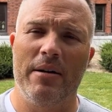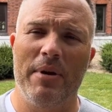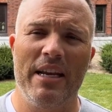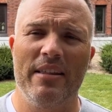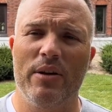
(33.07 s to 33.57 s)

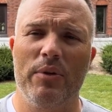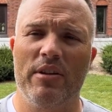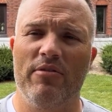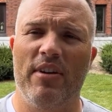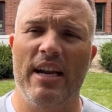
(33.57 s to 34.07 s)
anything we
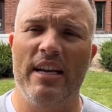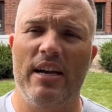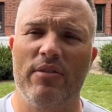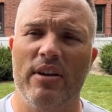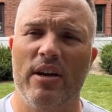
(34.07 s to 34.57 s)
can find
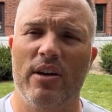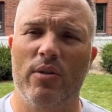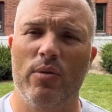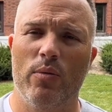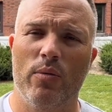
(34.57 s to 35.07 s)
out
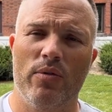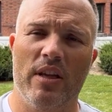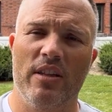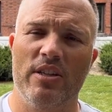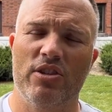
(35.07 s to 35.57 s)
there
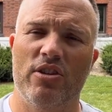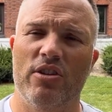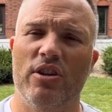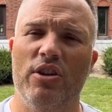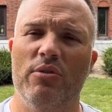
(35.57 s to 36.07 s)
that lists
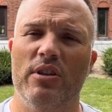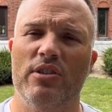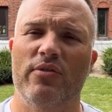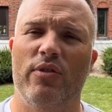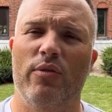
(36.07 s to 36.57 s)
current
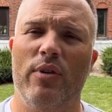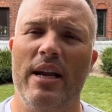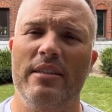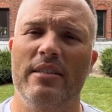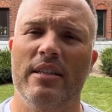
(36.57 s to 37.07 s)
units for
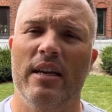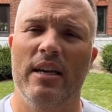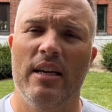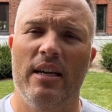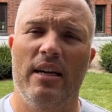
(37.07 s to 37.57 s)
rent.
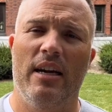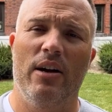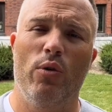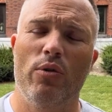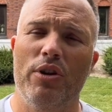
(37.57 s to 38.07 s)

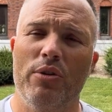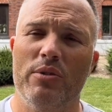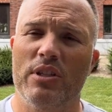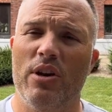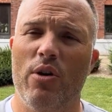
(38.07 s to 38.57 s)
Or you
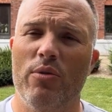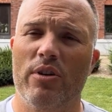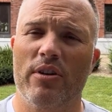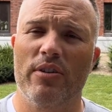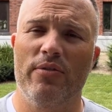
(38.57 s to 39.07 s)
as an
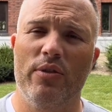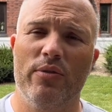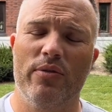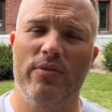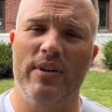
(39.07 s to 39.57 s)
owner, if
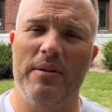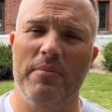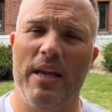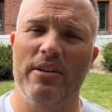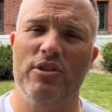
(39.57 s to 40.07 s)
you've
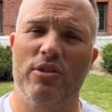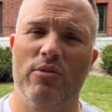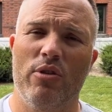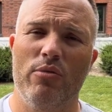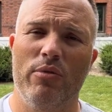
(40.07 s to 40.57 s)
managed your
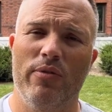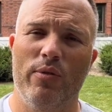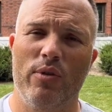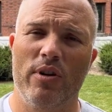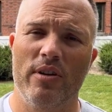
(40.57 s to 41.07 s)
own home
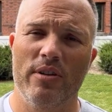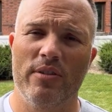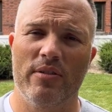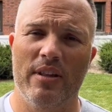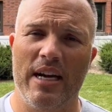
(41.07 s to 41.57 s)
before,
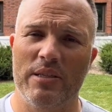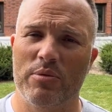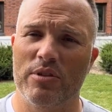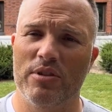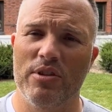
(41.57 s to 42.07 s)
the last
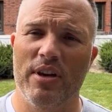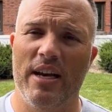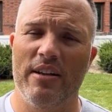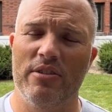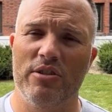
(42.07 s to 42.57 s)
person you
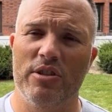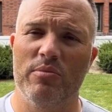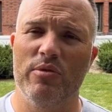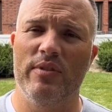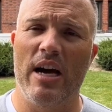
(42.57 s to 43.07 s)
had in there just
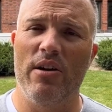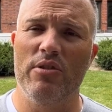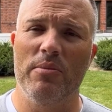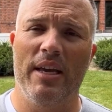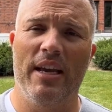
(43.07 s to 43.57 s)
moved out,
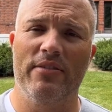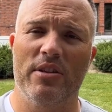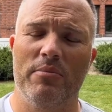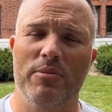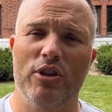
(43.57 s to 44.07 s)
you may have
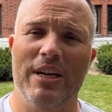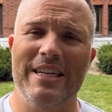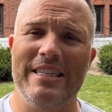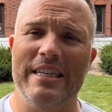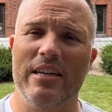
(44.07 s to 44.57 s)
some good
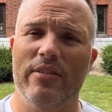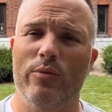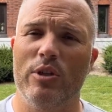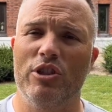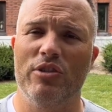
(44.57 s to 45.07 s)
idea of
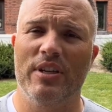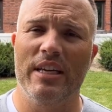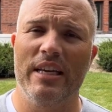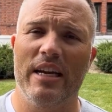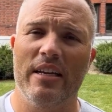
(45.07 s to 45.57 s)
what you
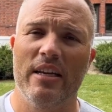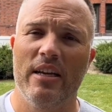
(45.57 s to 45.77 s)
can get.